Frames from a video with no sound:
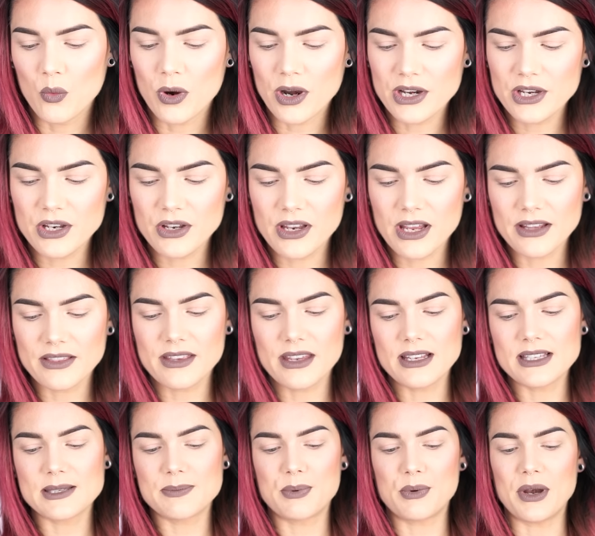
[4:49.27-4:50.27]
Where do you get
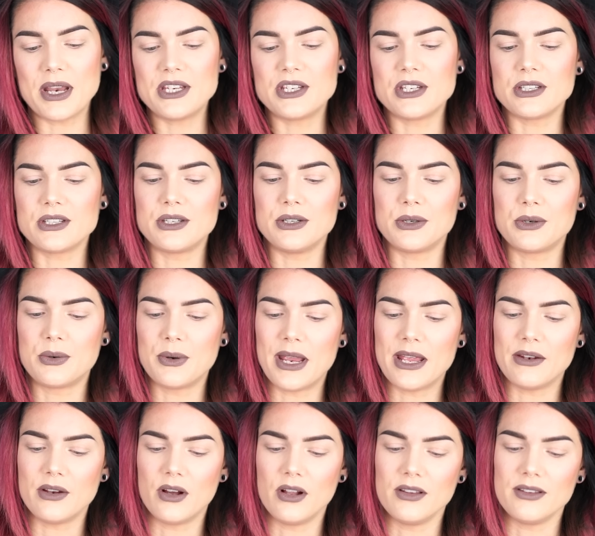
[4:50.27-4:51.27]
the inspiration to
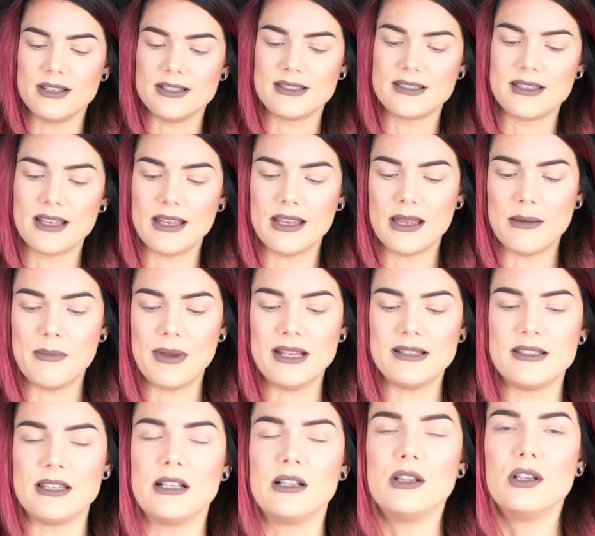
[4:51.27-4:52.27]
create all these
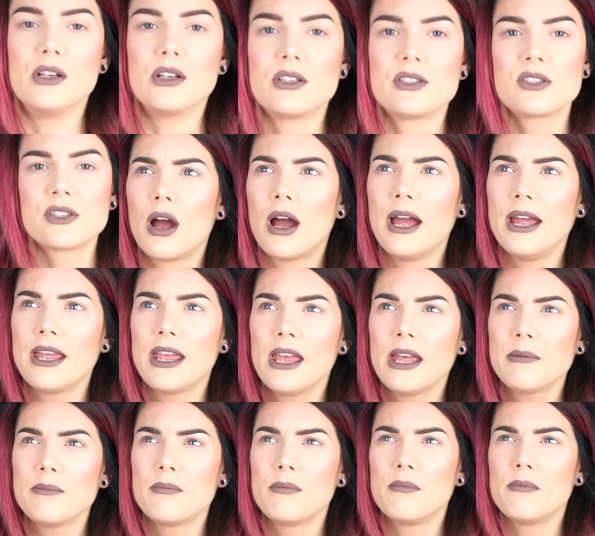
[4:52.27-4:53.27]
amazing looks? I
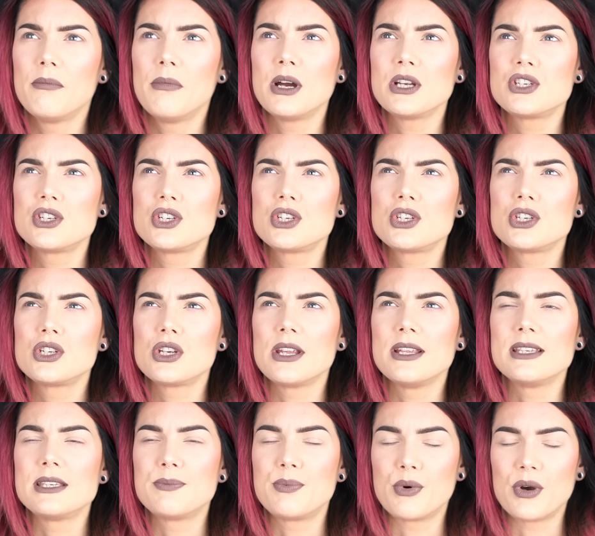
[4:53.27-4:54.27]
get much
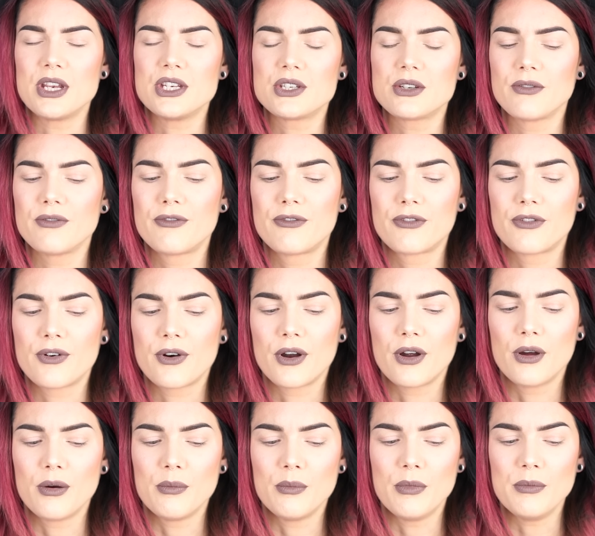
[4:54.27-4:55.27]
inspiration
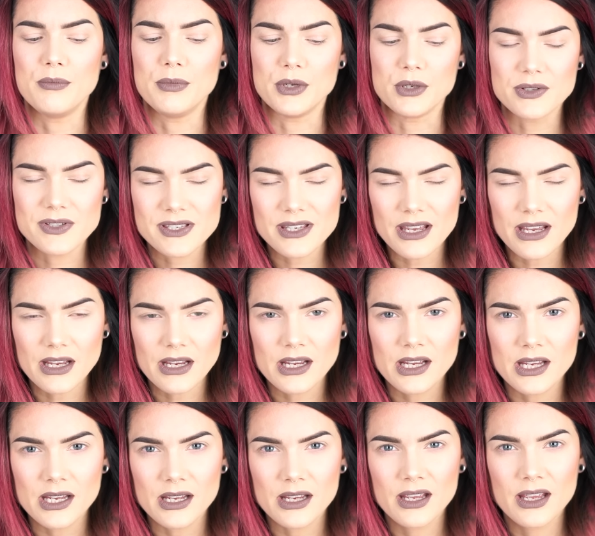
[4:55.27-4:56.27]
from
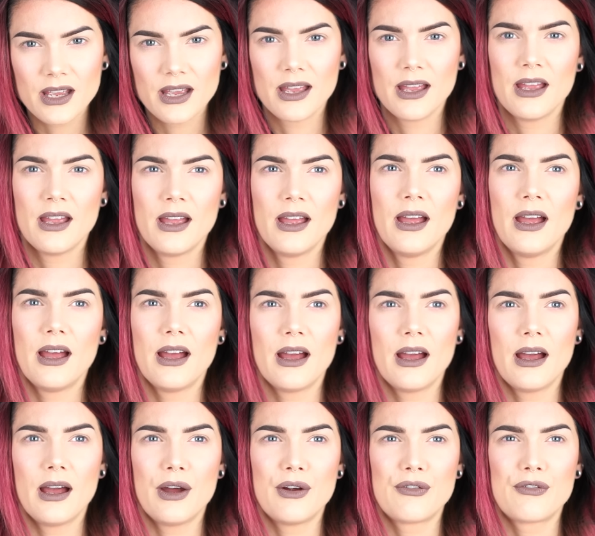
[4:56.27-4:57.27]
music,
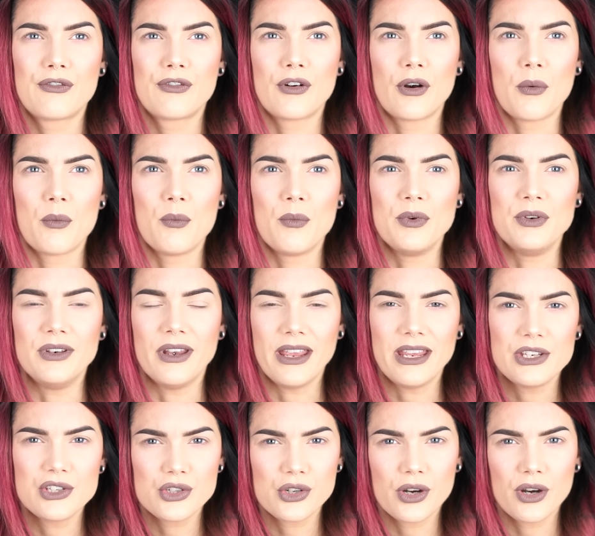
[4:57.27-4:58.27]
from
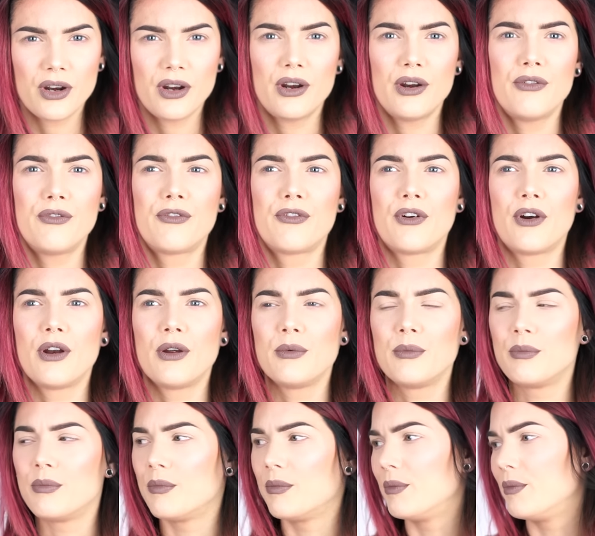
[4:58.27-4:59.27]
nature,
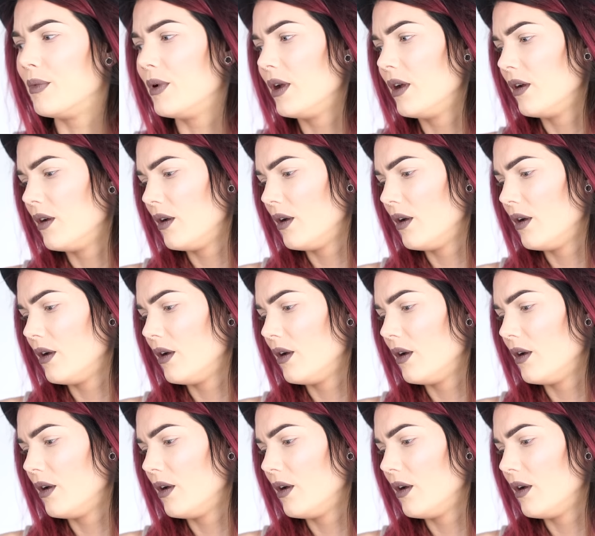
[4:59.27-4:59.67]
from